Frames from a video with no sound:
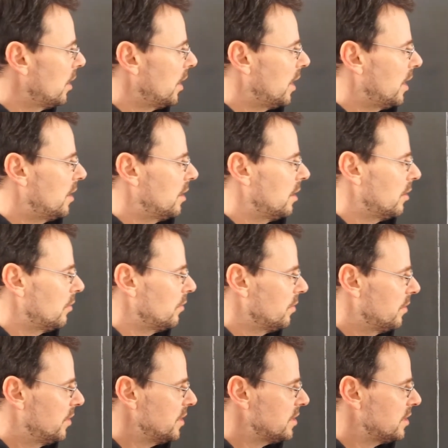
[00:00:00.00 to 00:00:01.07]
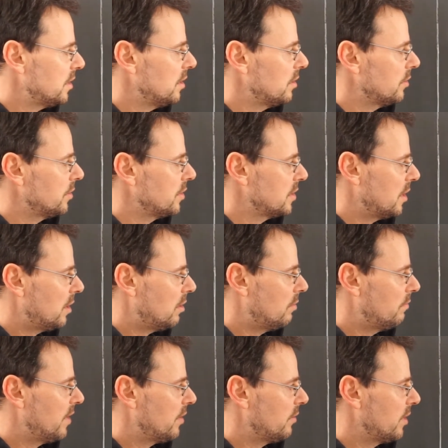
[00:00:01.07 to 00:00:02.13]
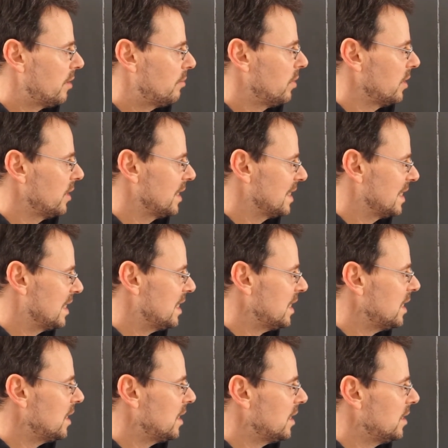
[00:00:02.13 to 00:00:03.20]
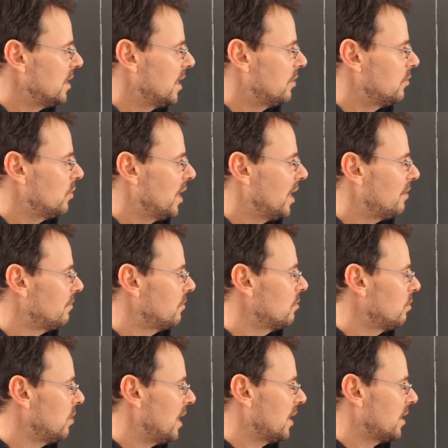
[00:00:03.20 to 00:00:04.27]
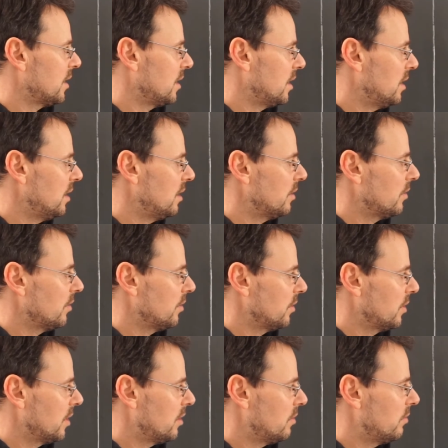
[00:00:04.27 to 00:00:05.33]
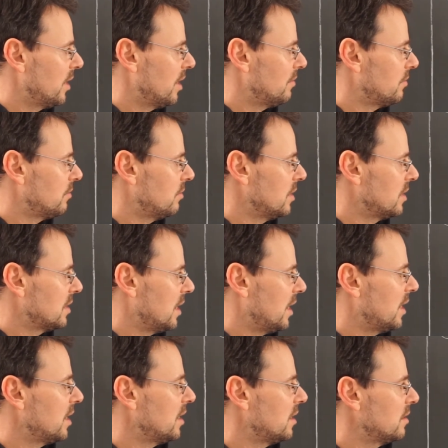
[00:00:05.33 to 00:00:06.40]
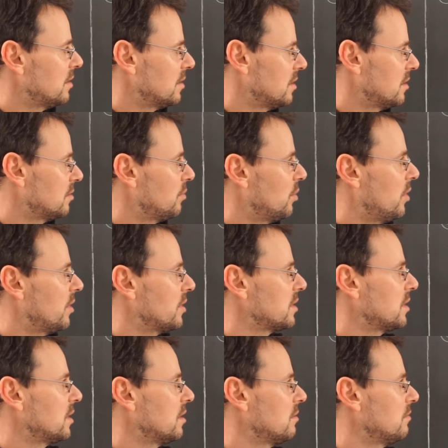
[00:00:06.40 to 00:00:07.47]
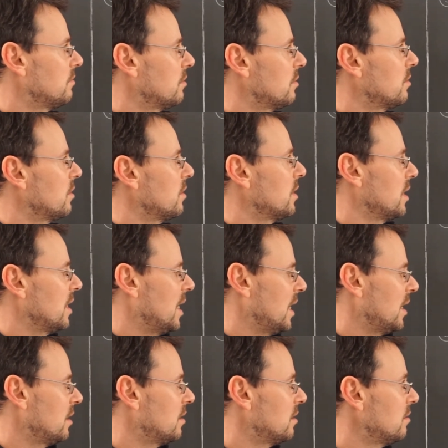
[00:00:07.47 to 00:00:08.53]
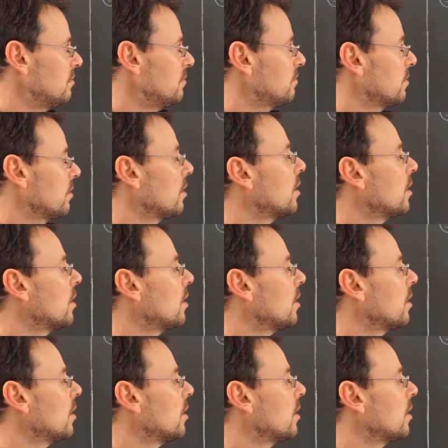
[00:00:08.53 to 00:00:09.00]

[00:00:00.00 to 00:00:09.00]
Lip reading: And now this here is our variable z that we have to plug in here. Now we have to decide, is this positive or negative?